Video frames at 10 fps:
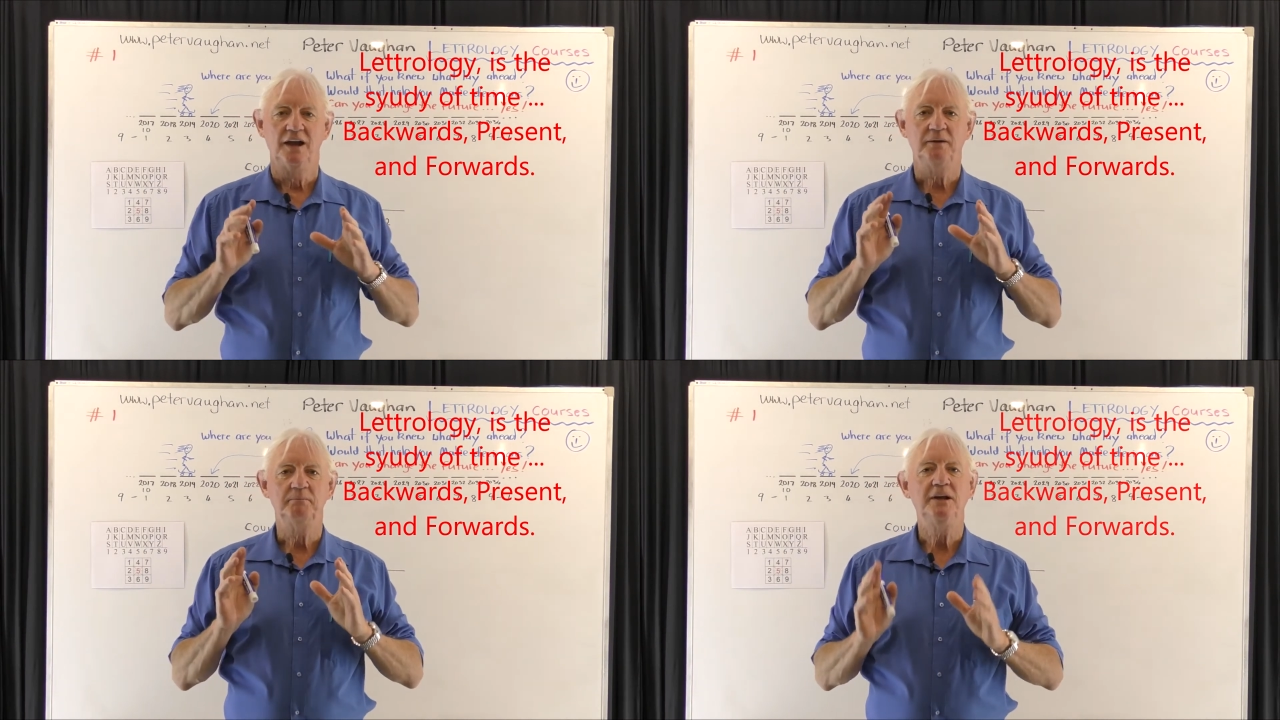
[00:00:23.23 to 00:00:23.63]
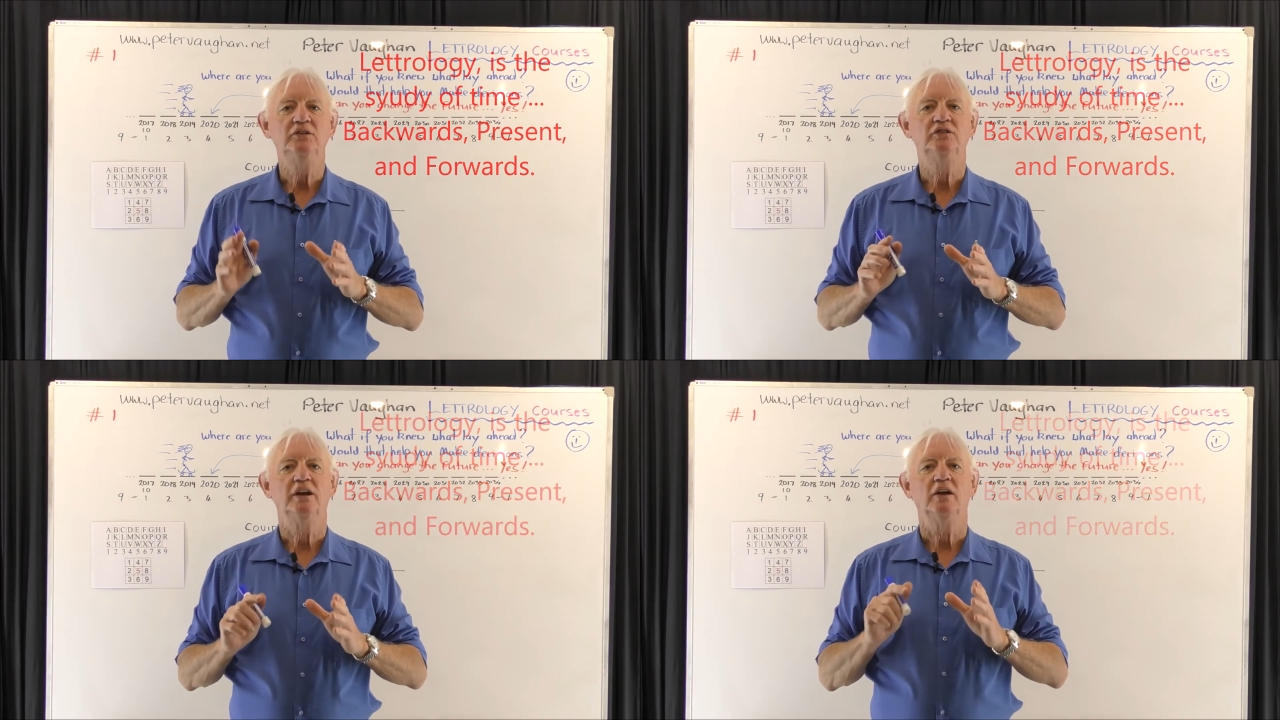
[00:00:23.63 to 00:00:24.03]
It
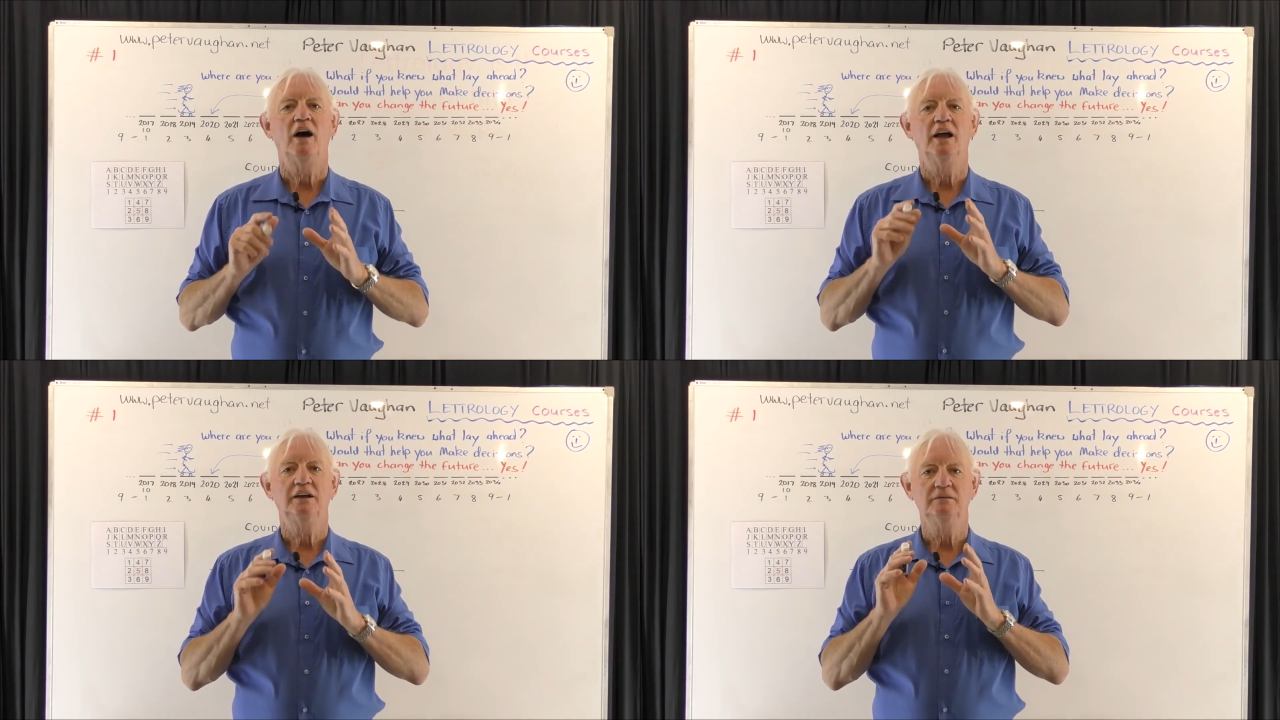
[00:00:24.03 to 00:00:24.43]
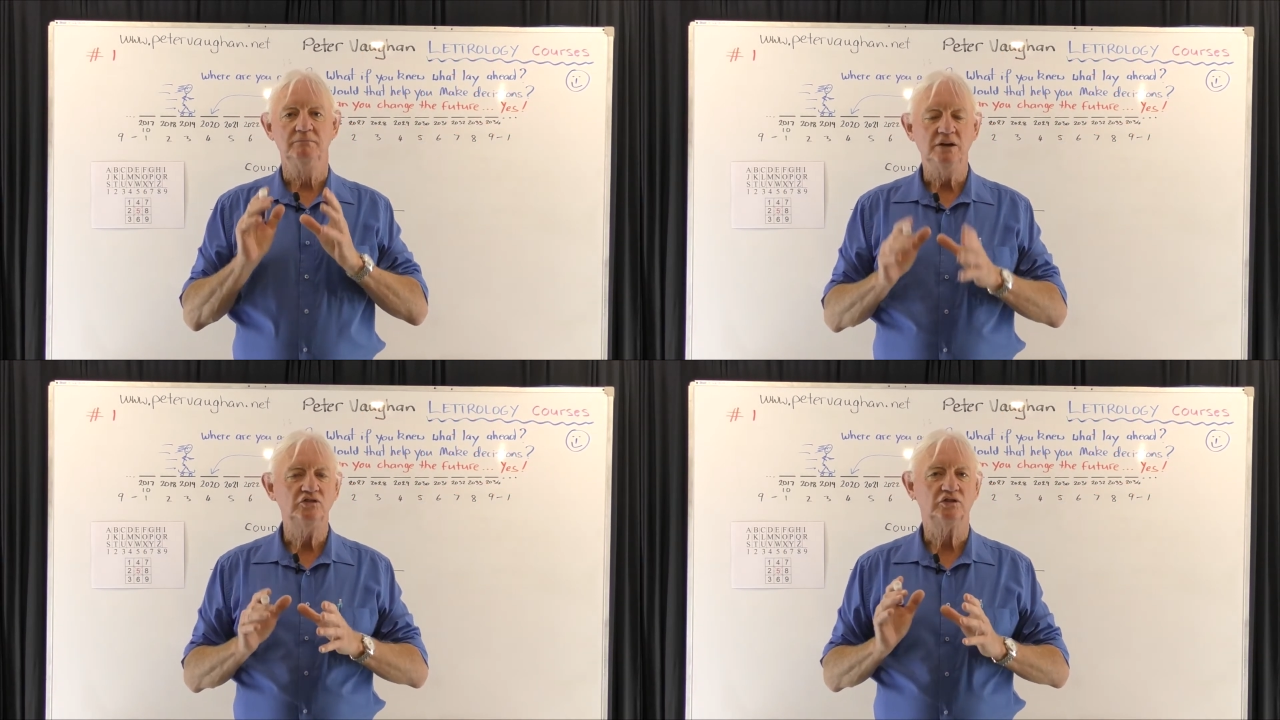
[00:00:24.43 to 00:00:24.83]
means that I
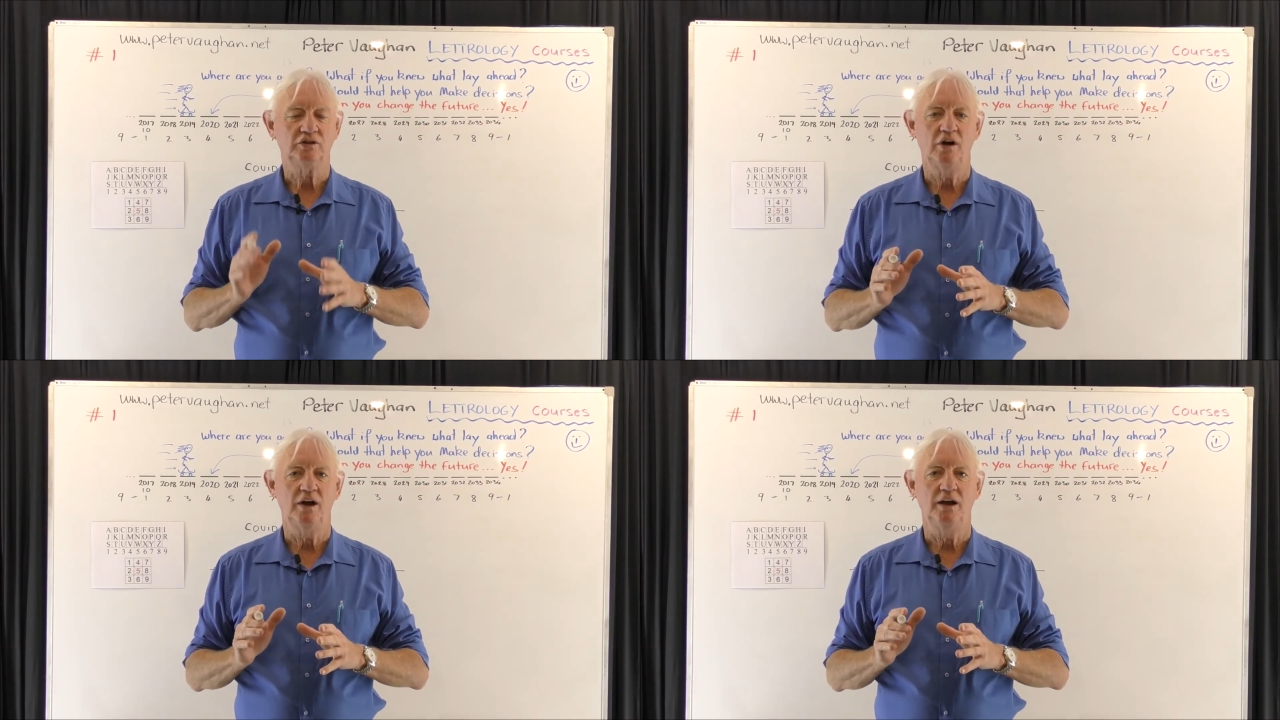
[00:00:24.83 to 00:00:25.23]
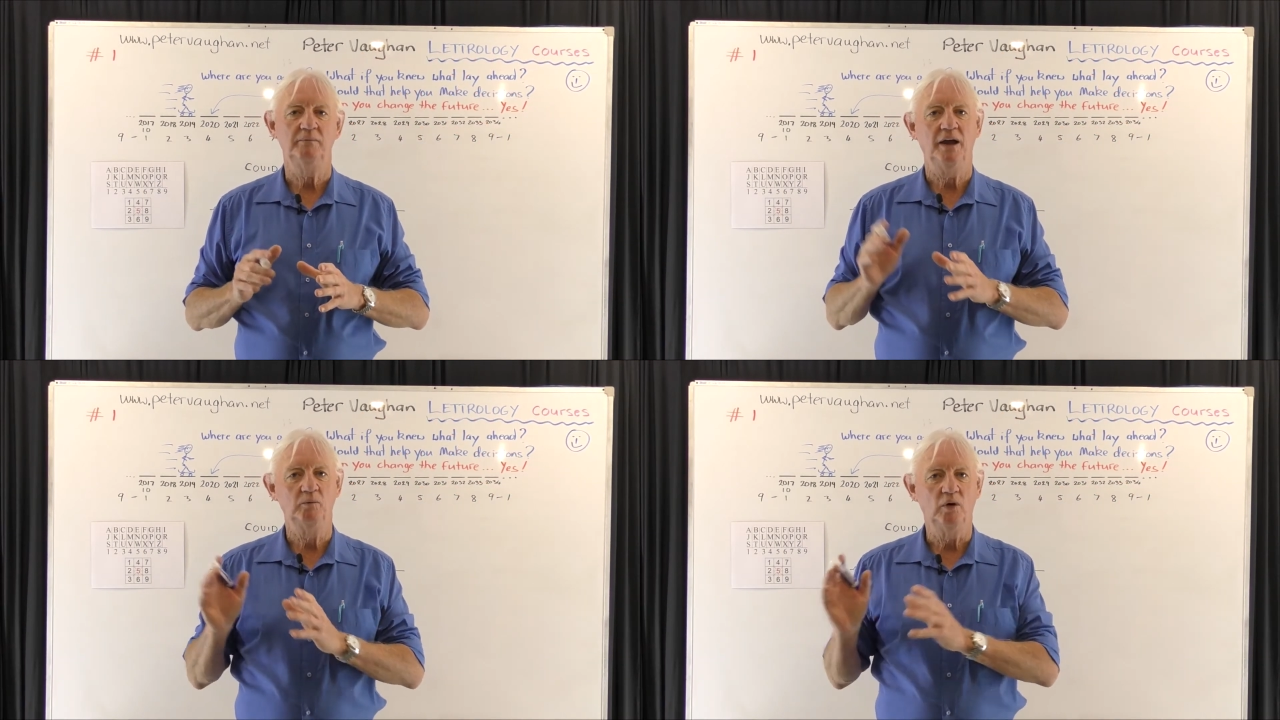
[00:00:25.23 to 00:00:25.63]
can measure
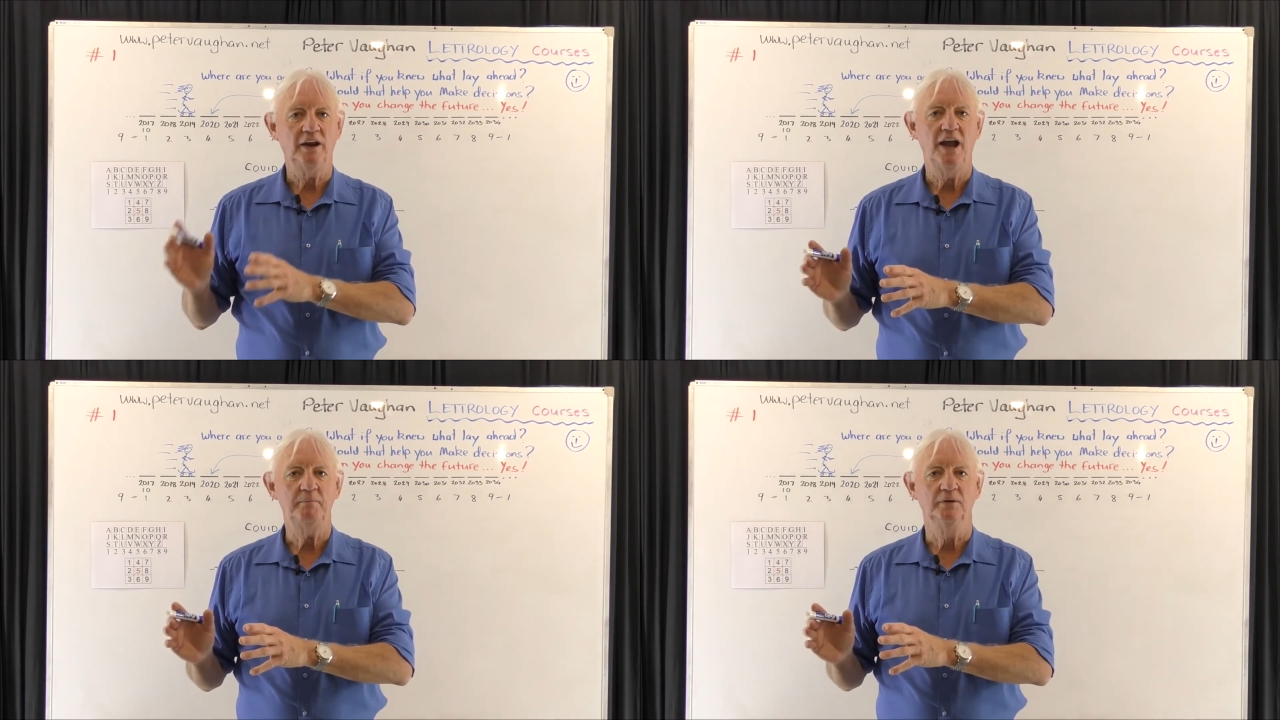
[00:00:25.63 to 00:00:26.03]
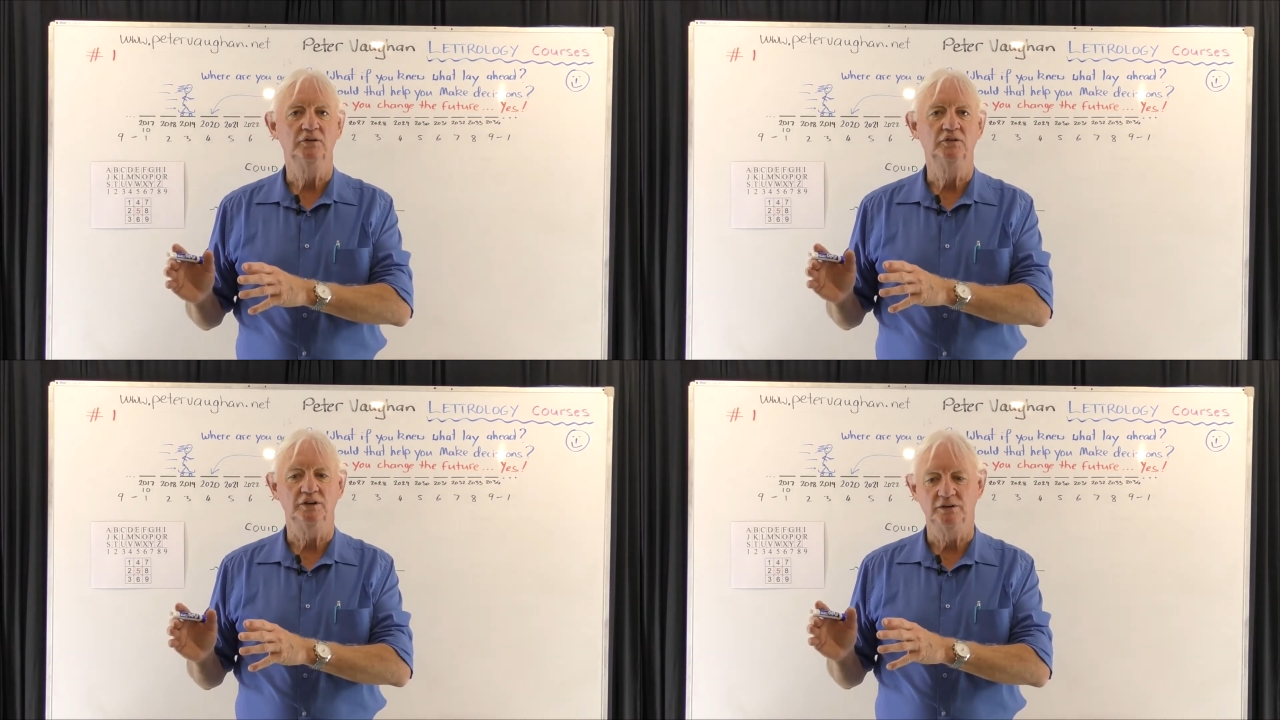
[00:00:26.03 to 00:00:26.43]
time and what
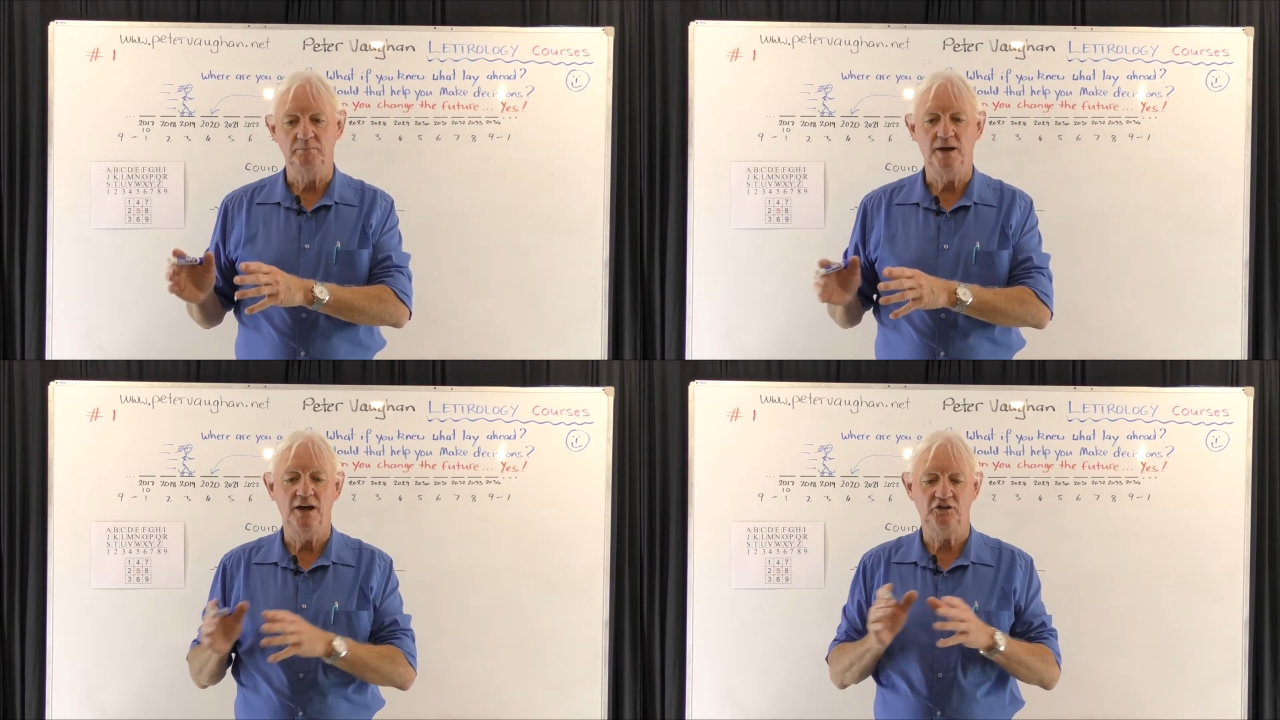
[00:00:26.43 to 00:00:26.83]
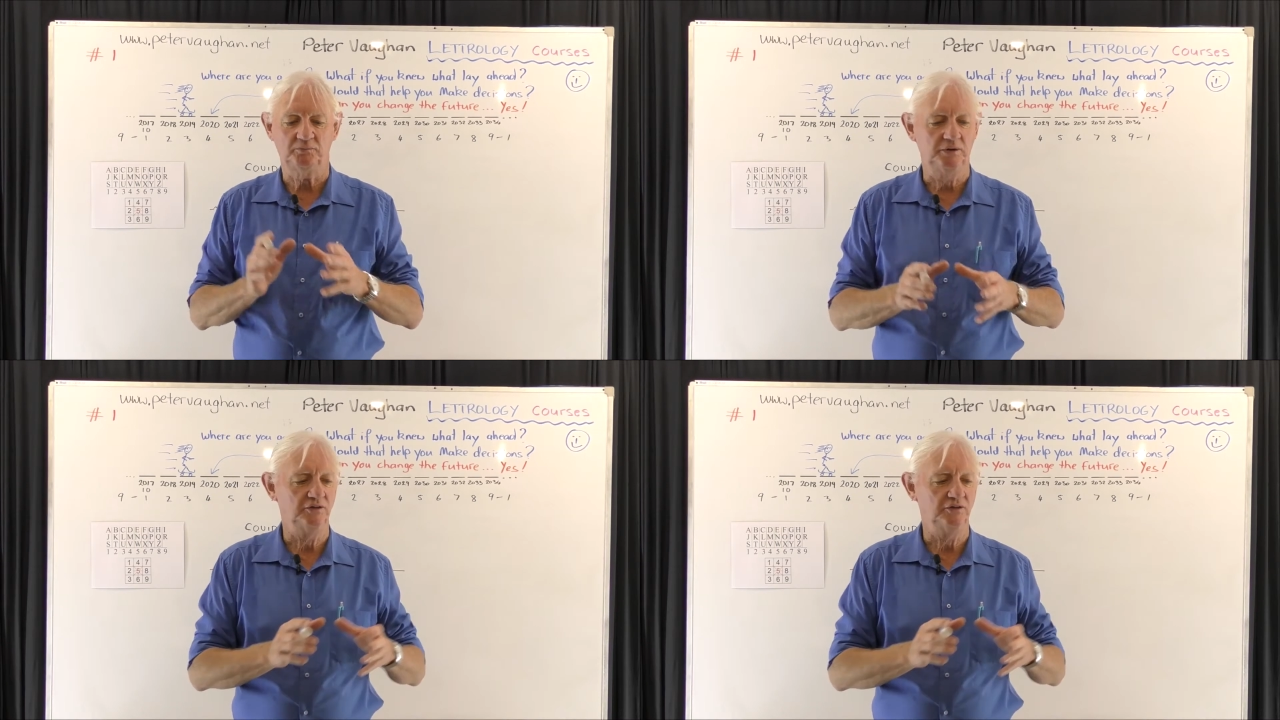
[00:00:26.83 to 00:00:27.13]
happens in the past,